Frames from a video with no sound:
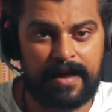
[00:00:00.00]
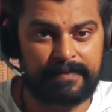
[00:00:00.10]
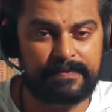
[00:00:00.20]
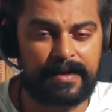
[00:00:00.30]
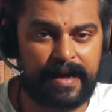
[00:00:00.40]

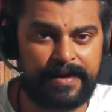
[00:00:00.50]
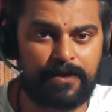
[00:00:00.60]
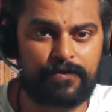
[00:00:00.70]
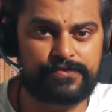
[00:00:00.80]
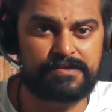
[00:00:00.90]
and the
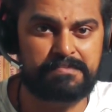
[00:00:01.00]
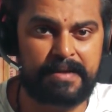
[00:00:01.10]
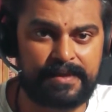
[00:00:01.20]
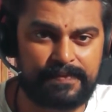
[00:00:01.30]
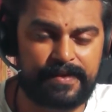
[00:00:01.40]
kind of
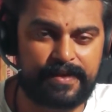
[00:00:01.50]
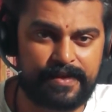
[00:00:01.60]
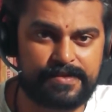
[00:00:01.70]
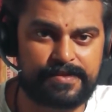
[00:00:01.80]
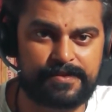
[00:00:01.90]
smell there
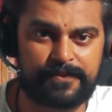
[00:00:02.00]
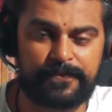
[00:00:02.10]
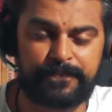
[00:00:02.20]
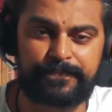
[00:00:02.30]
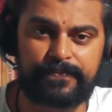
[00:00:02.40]
is
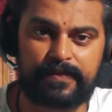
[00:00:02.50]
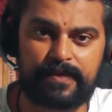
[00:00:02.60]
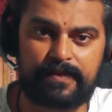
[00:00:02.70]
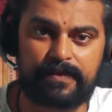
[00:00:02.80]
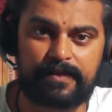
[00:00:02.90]

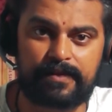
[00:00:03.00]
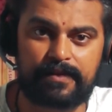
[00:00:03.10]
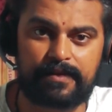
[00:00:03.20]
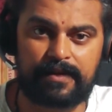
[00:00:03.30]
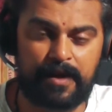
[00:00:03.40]

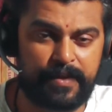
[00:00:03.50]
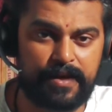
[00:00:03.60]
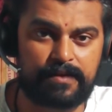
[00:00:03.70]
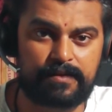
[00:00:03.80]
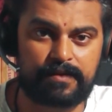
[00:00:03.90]

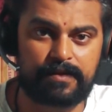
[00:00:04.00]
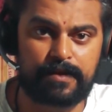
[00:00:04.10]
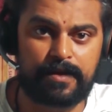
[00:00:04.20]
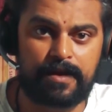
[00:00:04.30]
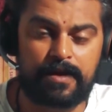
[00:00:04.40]
coming
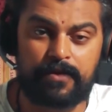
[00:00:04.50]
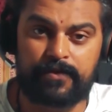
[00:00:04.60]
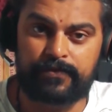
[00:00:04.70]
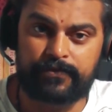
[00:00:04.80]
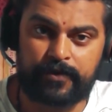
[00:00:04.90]

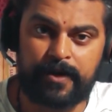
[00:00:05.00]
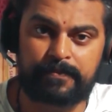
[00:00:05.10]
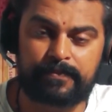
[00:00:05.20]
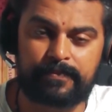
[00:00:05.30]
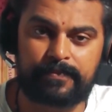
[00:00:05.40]

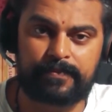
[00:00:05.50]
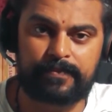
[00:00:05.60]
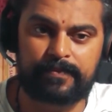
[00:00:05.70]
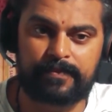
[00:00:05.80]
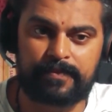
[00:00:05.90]
from
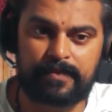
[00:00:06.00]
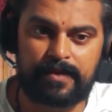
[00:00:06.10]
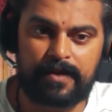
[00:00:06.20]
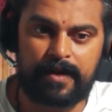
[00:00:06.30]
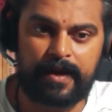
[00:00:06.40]

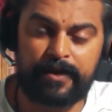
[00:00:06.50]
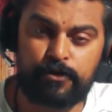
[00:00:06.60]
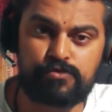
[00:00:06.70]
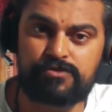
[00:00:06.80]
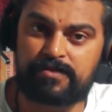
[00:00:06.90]
a
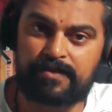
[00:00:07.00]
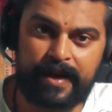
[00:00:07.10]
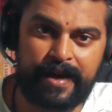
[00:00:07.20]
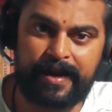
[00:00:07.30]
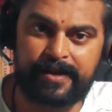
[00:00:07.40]
huge
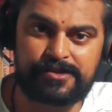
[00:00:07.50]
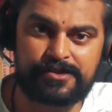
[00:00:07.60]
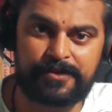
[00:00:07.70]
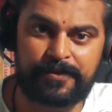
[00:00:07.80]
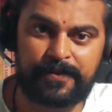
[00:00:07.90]

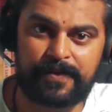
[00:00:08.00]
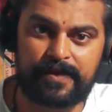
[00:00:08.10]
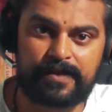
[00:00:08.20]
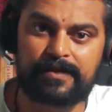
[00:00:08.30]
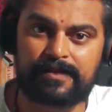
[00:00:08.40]
drainage
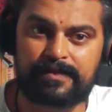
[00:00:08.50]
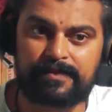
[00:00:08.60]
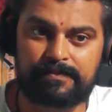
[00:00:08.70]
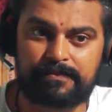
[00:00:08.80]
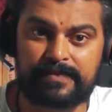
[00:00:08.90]

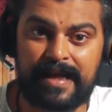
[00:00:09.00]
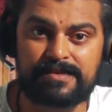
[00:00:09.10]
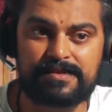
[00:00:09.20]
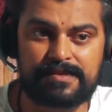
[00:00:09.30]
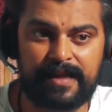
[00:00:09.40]

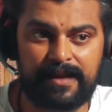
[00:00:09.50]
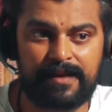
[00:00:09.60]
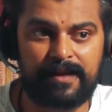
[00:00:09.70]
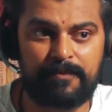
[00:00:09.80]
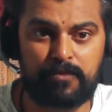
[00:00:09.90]
That's
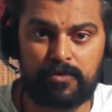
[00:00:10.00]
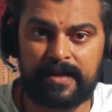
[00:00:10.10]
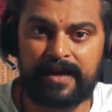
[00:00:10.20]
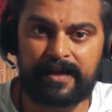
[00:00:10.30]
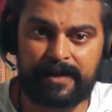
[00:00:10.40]
likely more
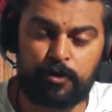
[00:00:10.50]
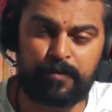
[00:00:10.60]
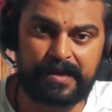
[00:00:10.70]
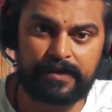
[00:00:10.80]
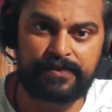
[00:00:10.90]
than a
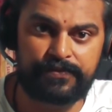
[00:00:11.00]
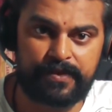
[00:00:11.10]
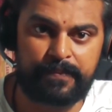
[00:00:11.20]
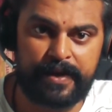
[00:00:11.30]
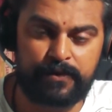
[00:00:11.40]
kilometer away
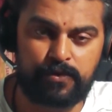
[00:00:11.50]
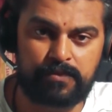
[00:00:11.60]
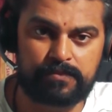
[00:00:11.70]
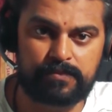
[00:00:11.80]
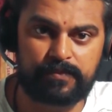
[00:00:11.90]
from my
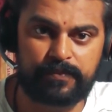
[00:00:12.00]
home.